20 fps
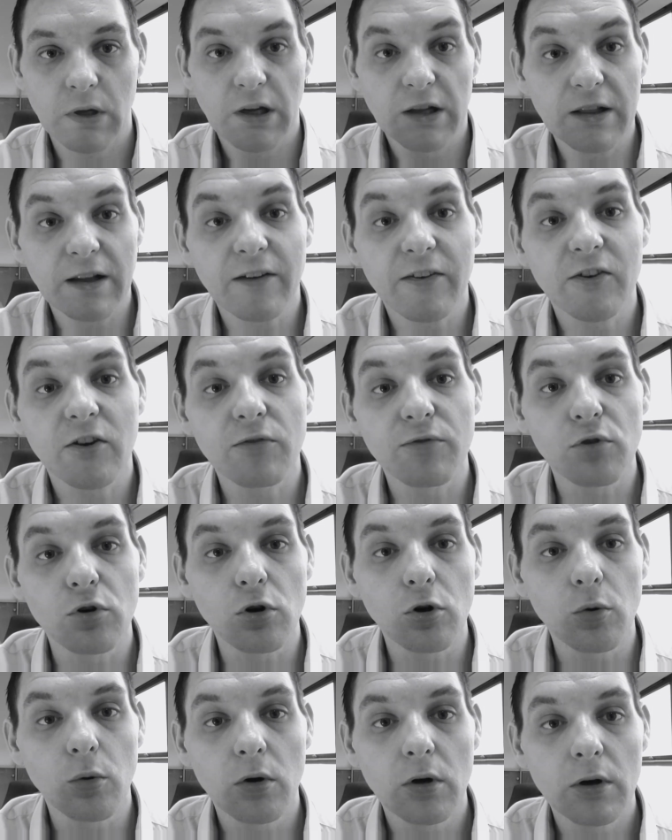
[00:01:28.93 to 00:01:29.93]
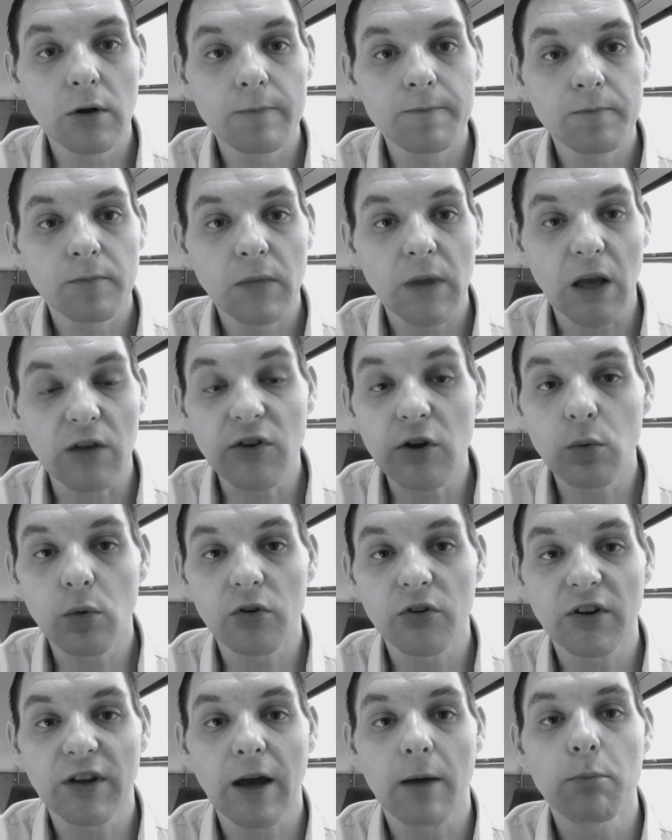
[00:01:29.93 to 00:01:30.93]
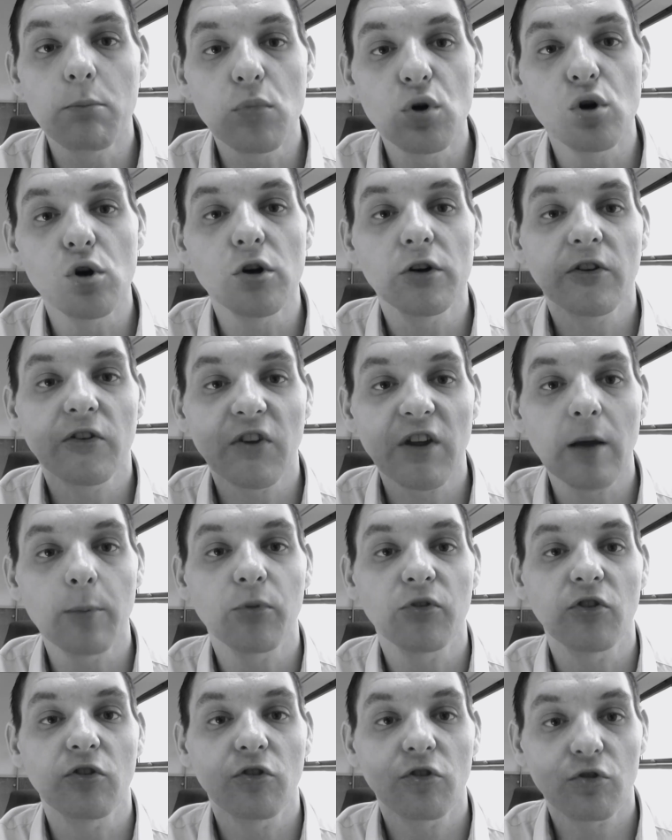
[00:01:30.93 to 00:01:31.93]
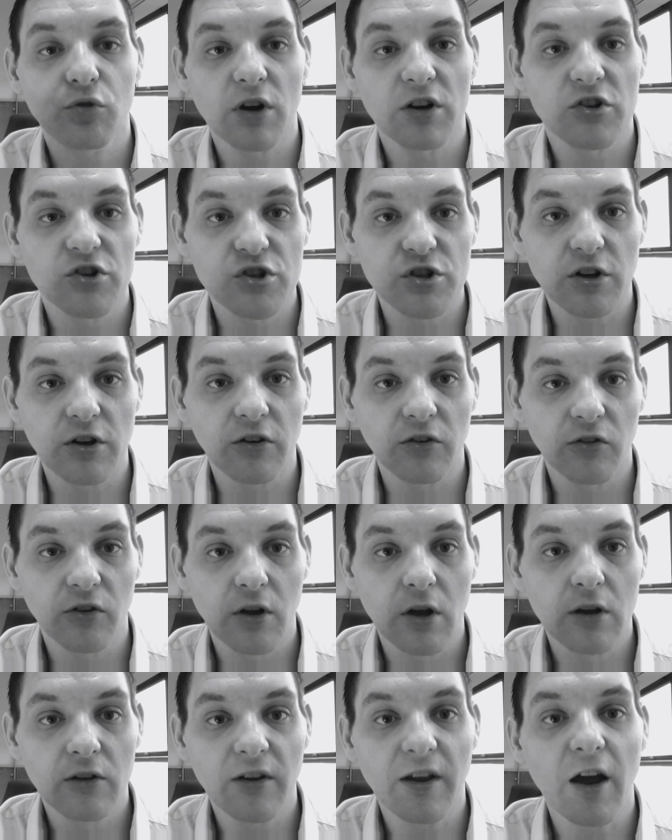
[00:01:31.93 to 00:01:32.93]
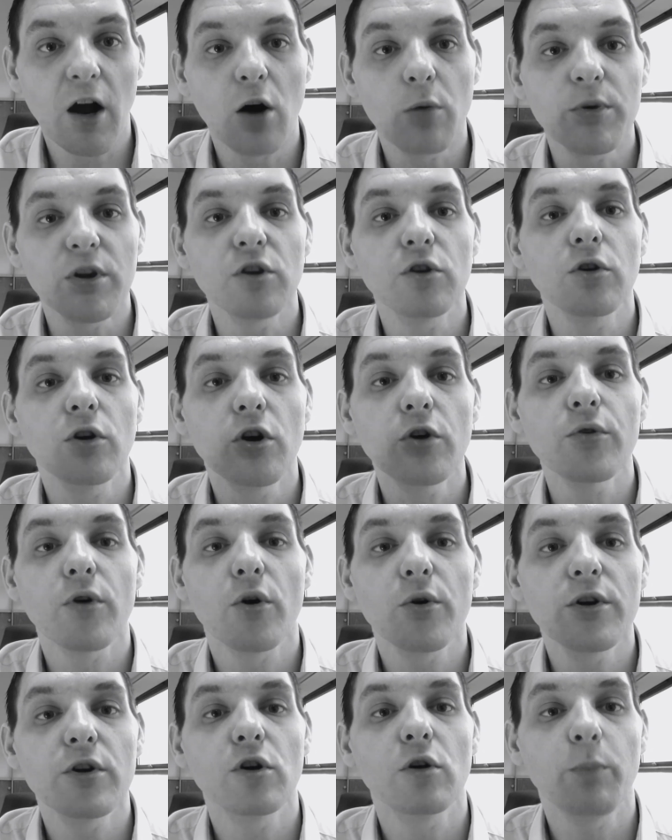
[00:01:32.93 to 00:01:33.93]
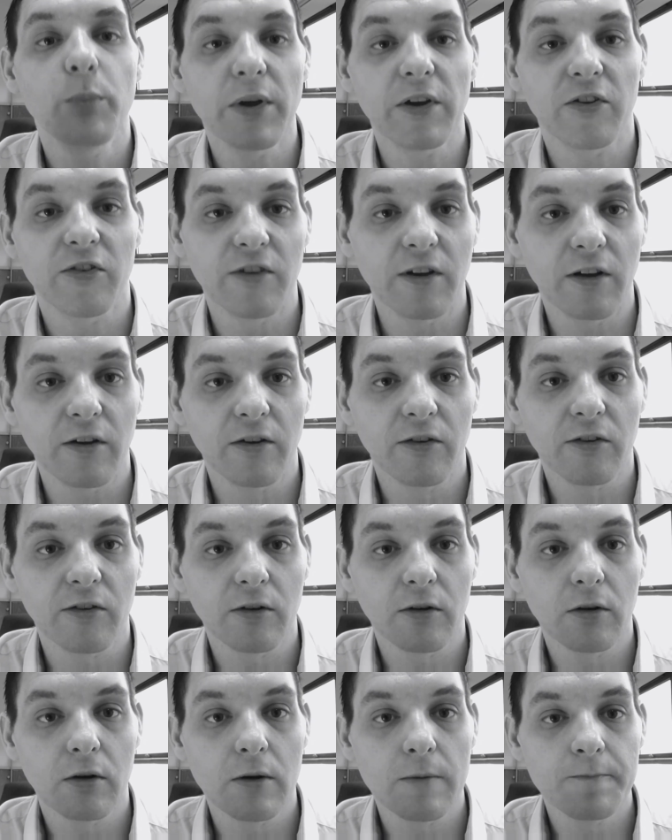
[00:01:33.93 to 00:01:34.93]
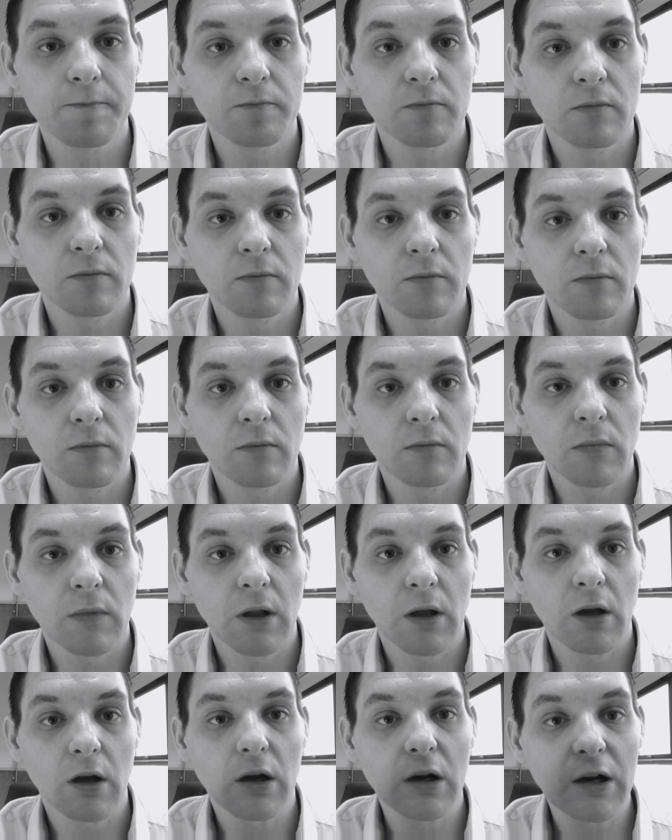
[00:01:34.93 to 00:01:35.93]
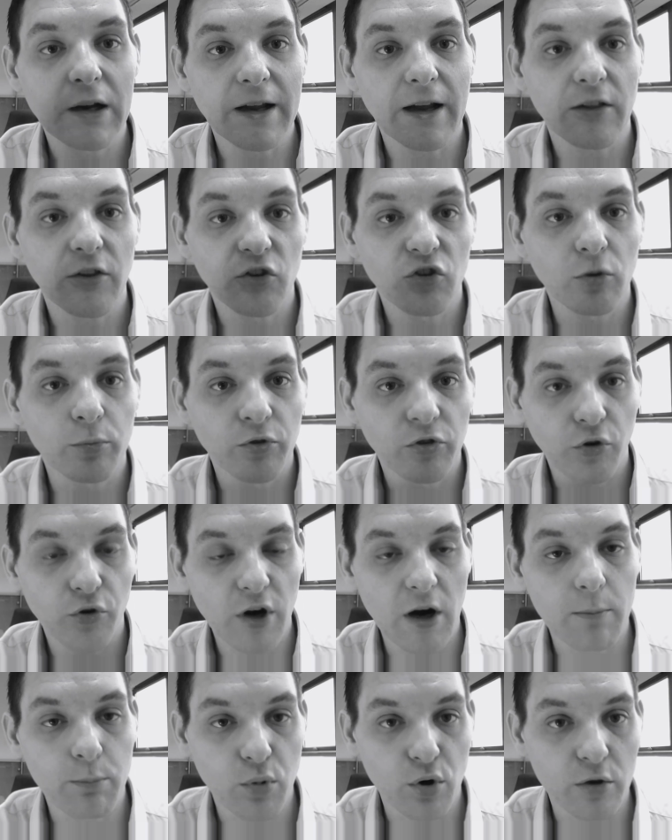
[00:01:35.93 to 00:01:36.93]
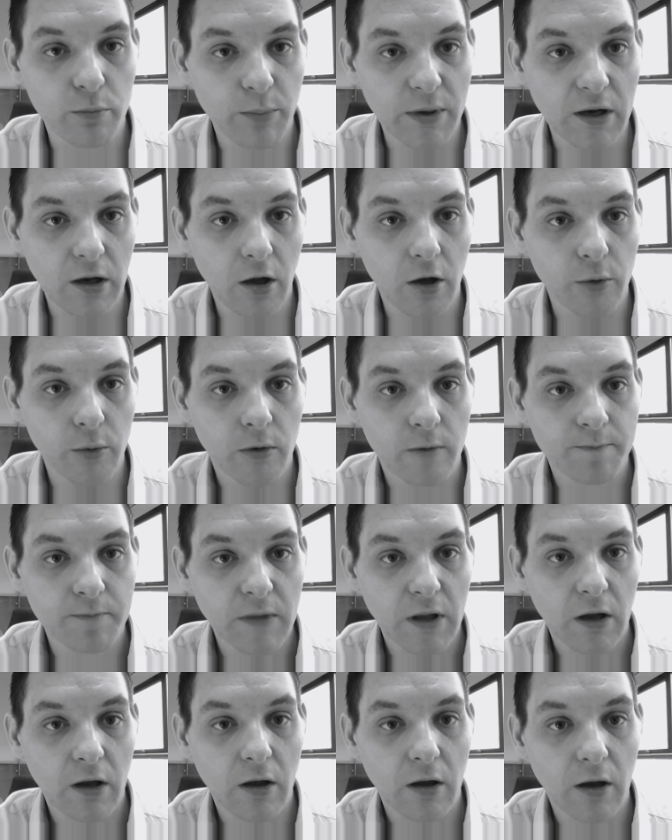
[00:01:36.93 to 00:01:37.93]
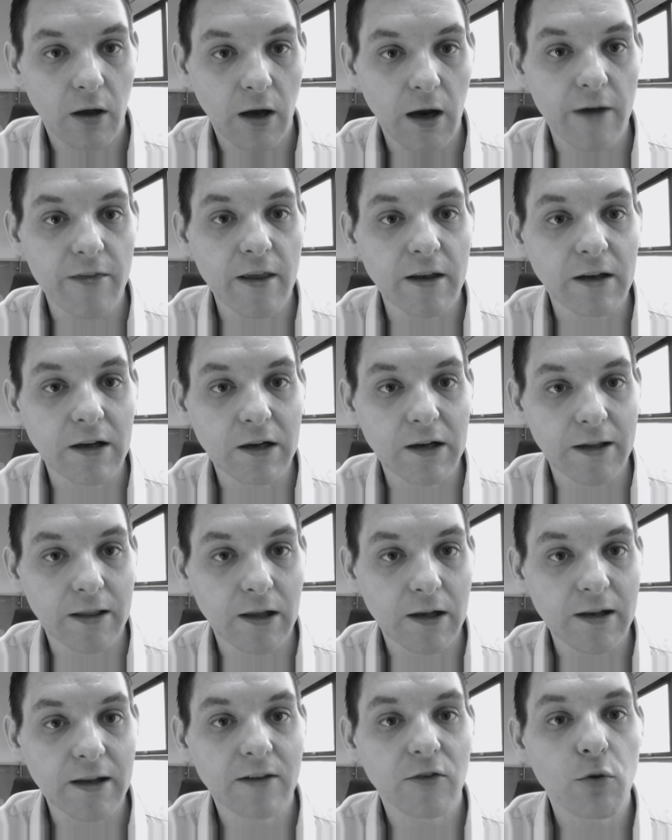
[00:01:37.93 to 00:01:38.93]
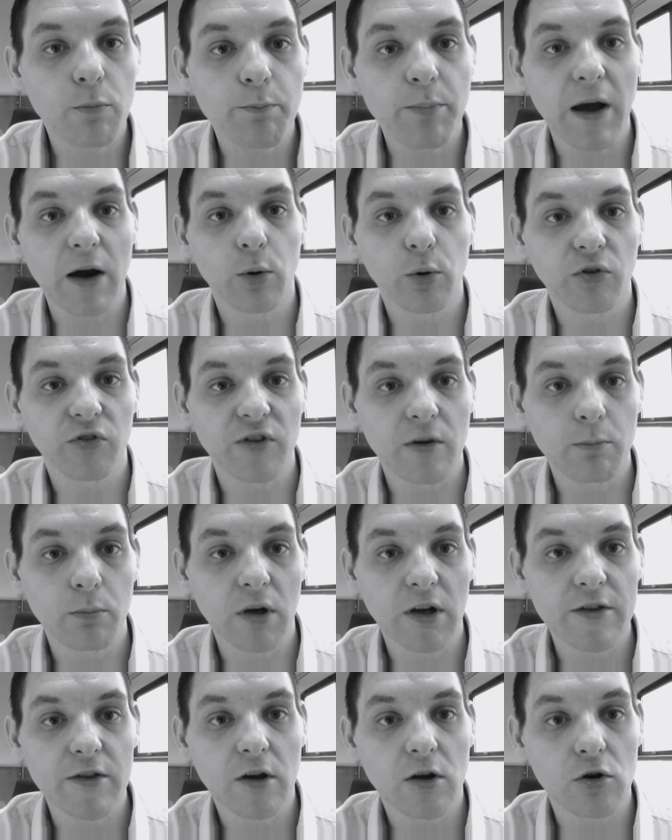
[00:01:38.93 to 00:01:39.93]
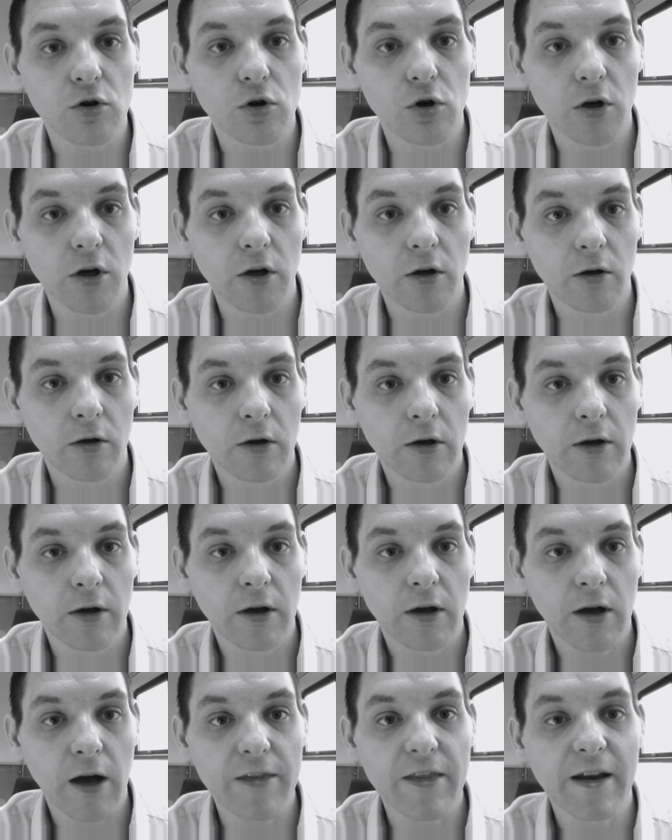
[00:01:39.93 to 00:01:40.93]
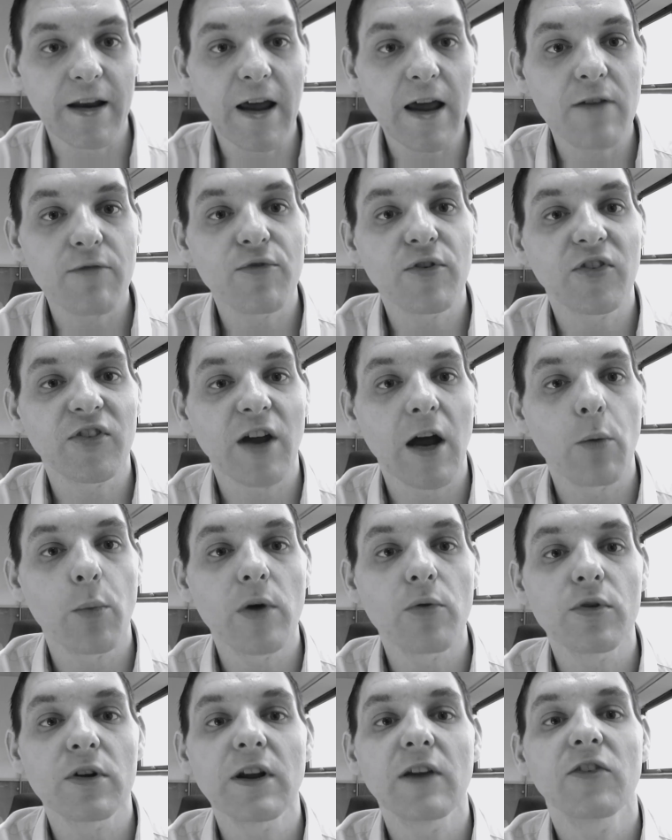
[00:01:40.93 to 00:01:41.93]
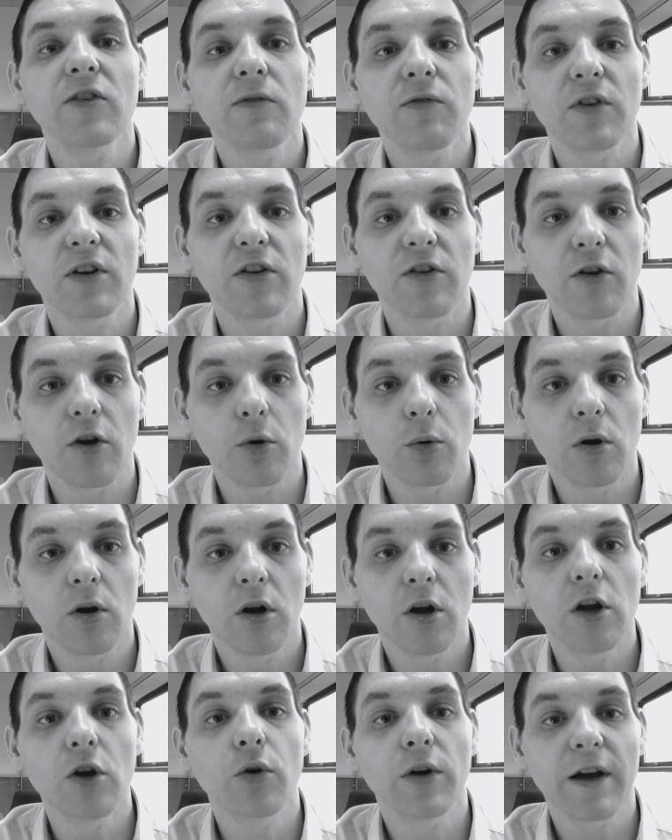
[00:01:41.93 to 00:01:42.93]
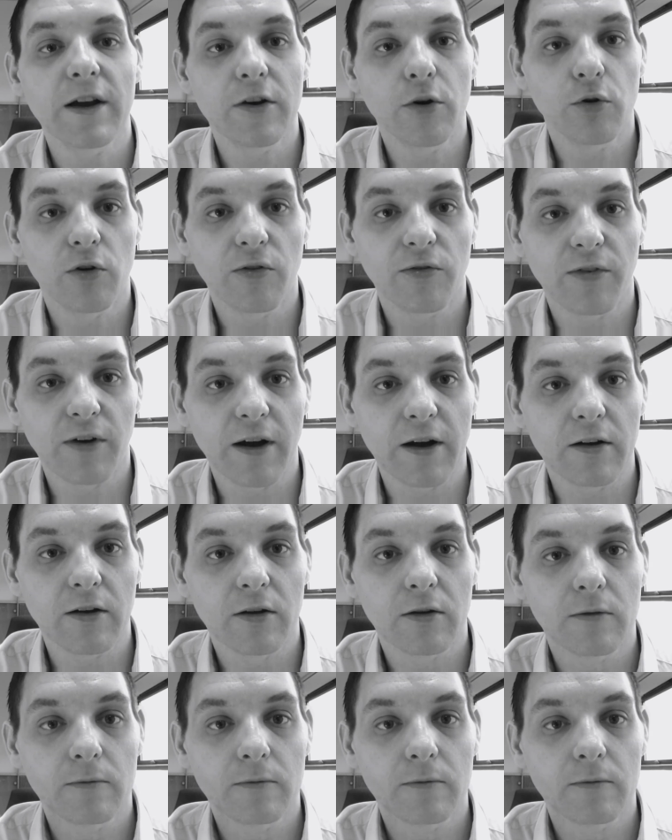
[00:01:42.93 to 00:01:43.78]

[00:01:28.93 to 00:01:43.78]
Last of all, if you want to get more tips and strategies to help you grow your business, click the subscribe button below and then click the little bell symbol in the corner, and then every time we release a video, you'll get notified.